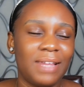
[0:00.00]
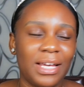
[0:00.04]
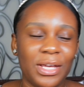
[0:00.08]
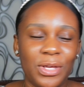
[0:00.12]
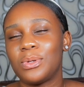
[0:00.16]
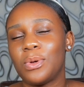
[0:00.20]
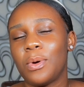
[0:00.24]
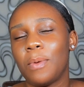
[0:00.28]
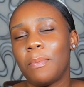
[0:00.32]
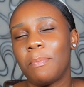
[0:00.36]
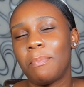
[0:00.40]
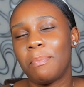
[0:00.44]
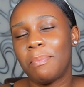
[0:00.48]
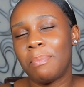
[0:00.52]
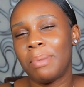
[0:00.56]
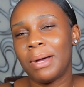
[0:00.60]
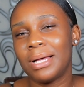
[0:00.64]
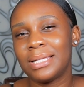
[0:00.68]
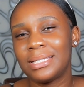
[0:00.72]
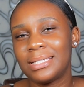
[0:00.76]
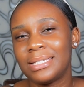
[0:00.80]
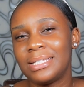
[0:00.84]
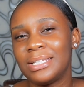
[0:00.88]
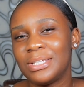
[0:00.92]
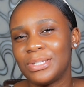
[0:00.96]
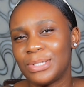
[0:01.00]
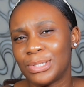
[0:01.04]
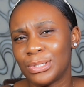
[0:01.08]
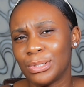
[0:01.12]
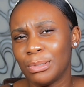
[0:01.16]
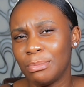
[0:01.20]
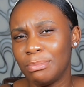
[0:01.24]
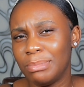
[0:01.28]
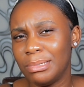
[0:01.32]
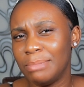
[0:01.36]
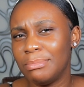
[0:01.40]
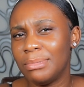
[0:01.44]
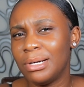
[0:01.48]
like you're passing a
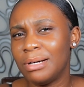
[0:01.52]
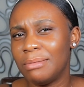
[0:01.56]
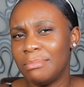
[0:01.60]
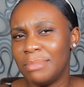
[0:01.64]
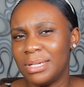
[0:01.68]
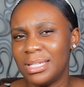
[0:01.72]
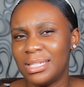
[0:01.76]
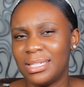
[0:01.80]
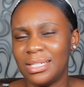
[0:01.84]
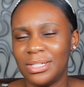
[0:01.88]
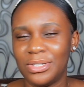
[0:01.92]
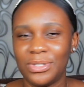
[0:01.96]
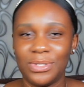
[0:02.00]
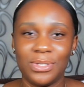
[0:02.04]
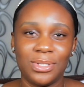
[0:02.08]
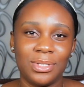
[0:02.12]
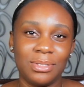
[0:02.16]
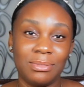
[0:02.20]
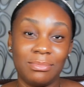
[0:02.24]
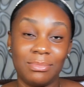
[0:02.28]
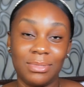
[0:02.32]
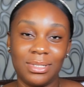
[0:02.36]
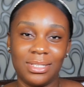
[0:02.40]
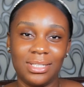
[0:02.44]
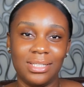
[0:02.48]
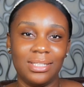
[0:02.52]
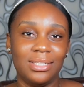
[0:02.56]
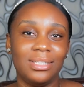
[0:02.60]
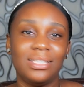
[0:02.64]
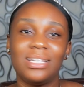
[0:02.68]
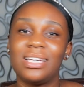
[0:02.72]
subliminal message to somebody.